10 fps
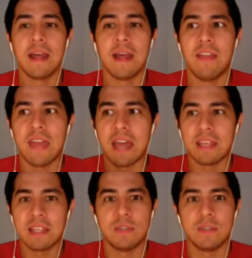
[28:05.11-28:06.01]
and that
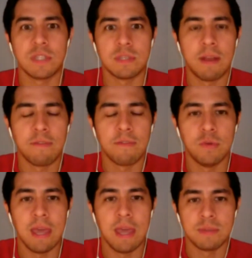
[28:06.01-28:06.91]
gets you suspended for 2
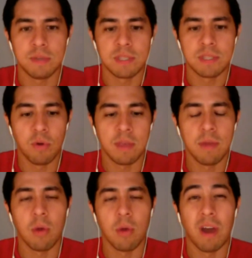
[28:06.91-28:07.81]
games, but smoking
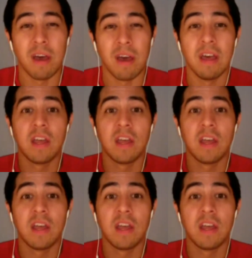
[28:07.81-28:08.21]
marijuana